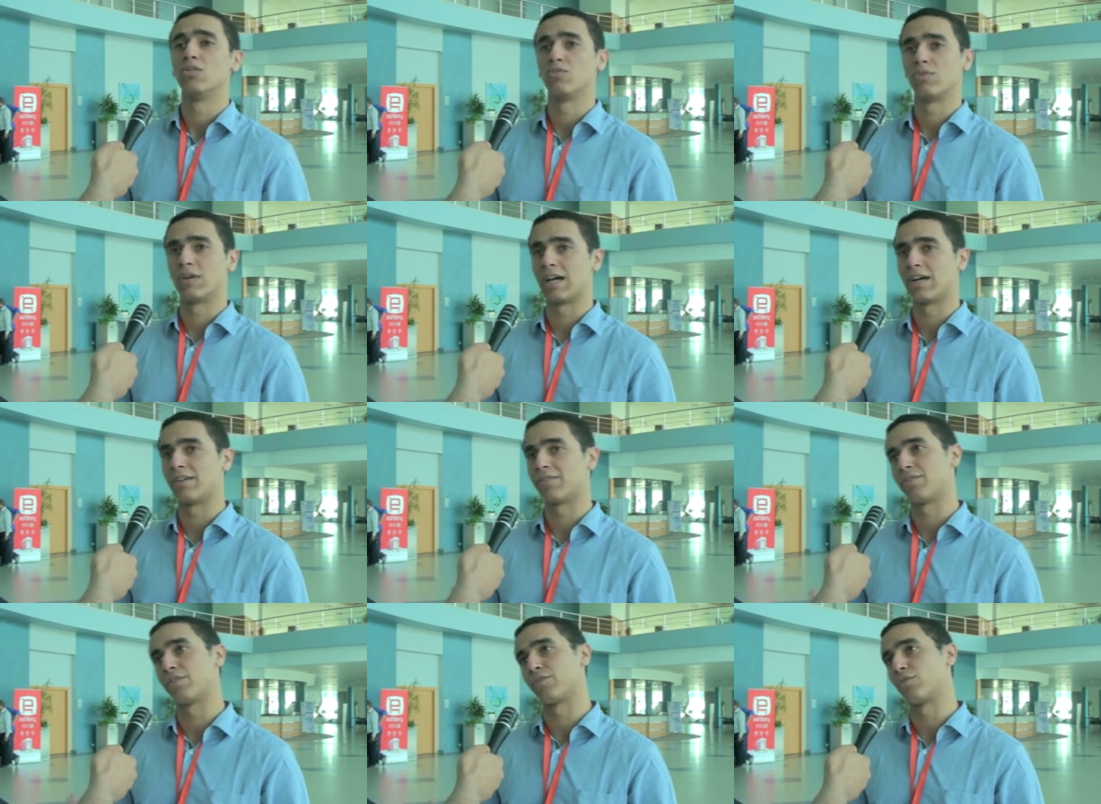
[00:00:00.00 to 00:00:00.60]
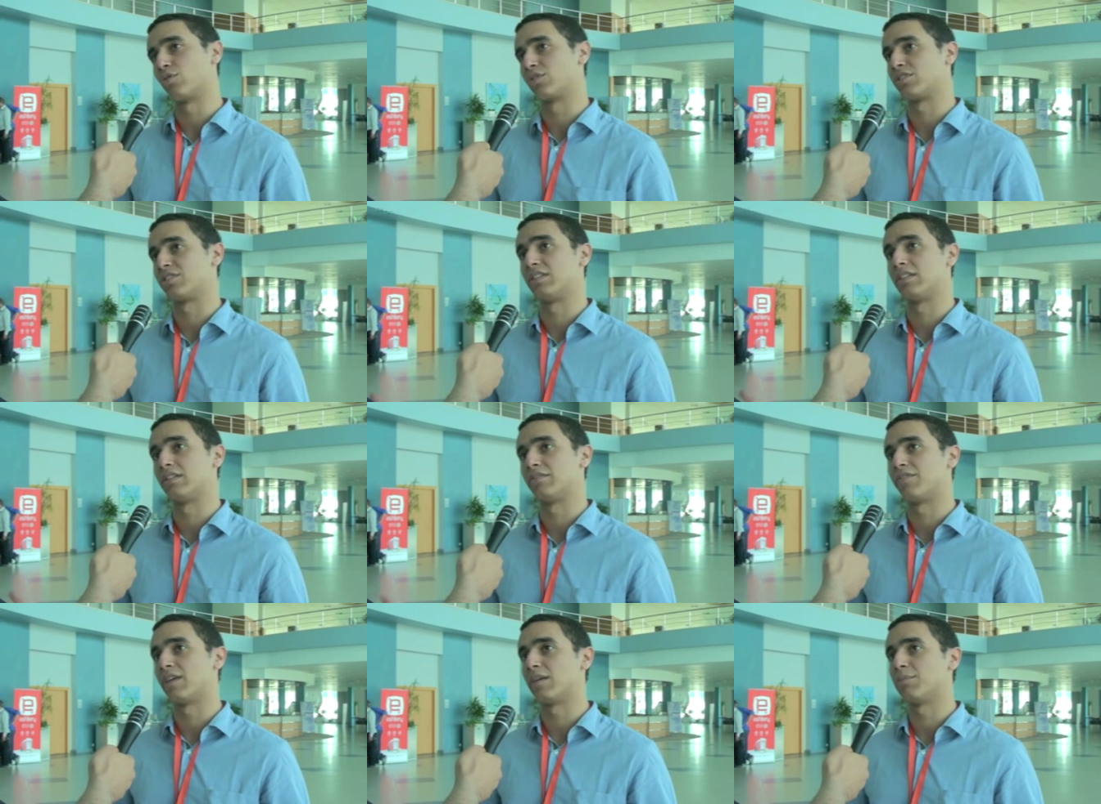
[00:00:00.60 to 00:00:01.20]
we have of course
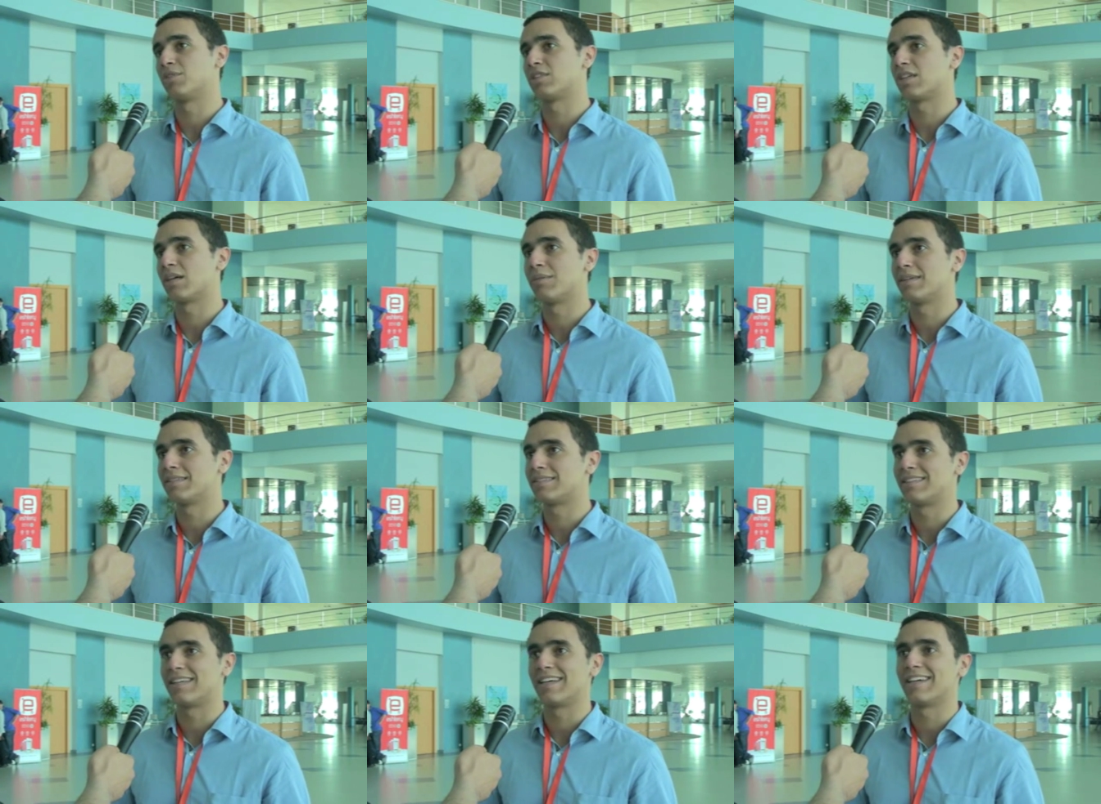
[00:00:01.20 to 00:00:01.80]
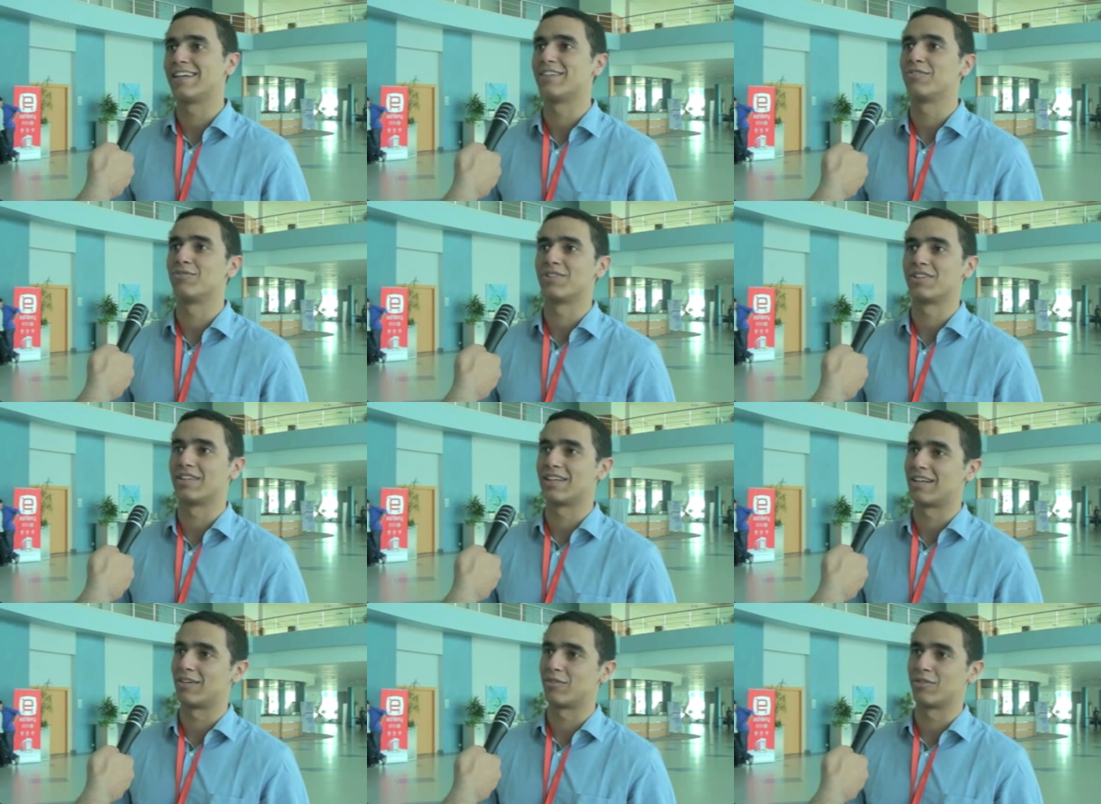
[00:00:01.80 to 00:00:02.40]
the famous MSDN
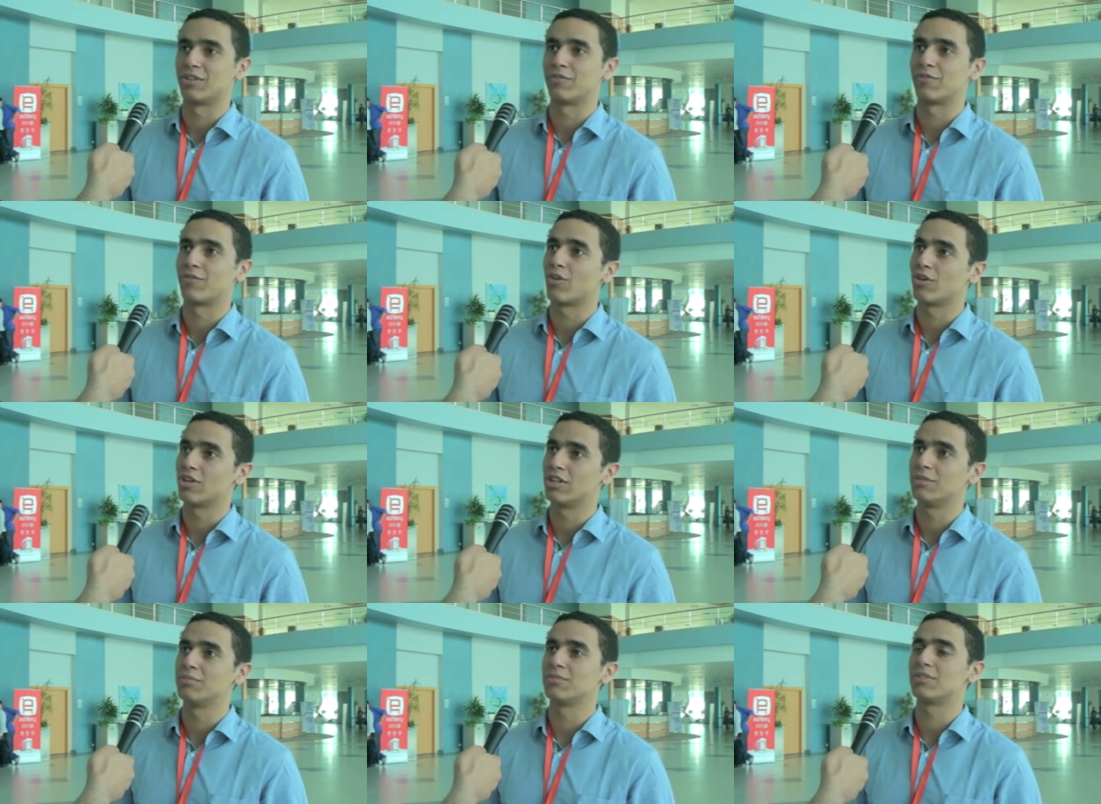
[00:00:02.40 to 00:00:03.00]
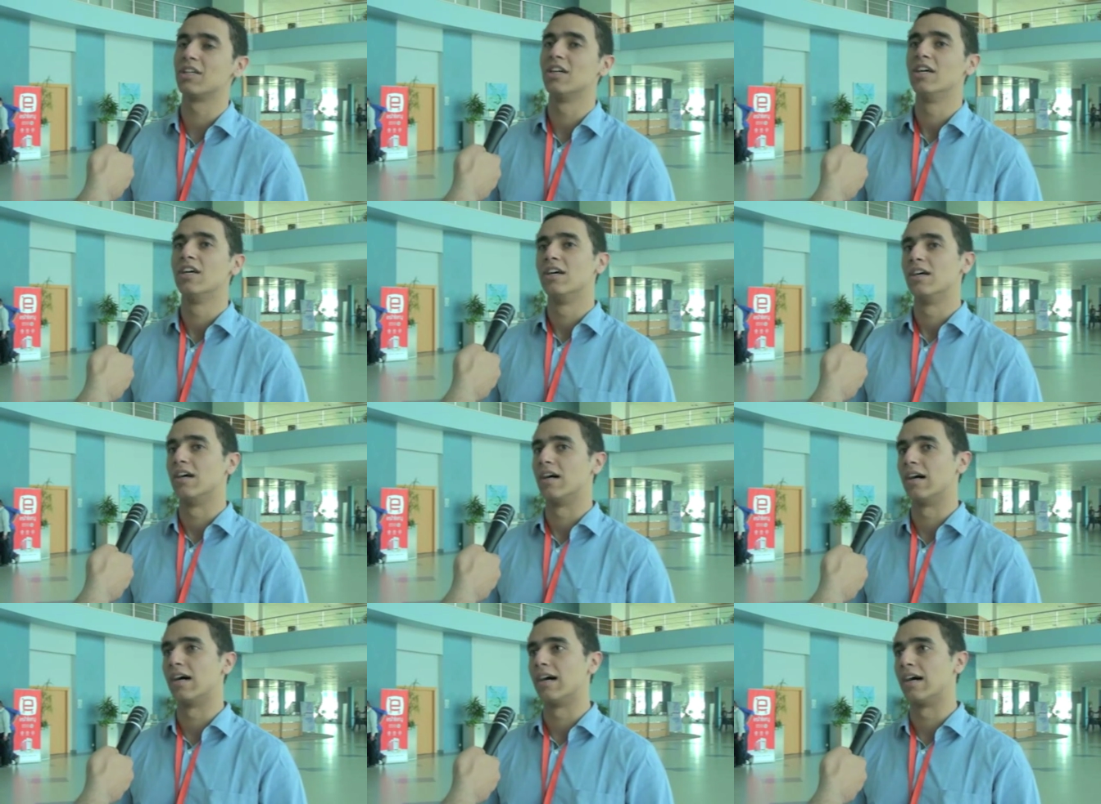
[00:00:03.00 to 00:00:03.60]
with the with the forums
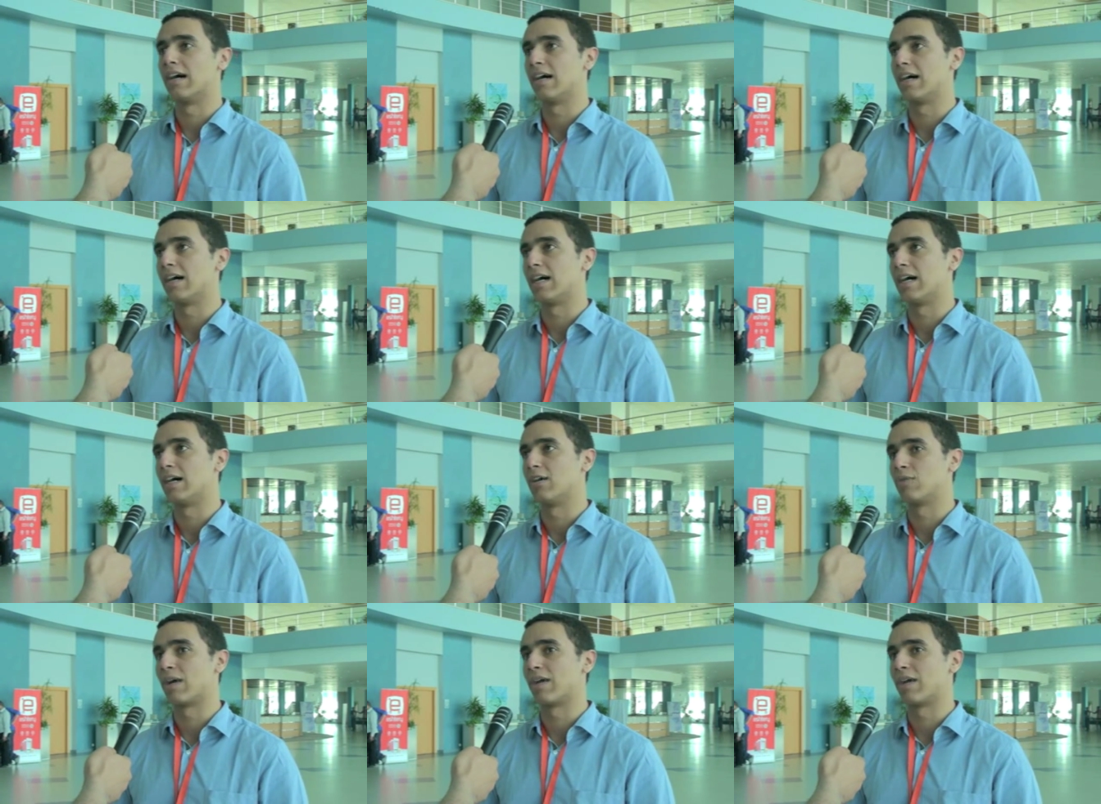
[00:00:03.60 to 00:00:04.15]
uh,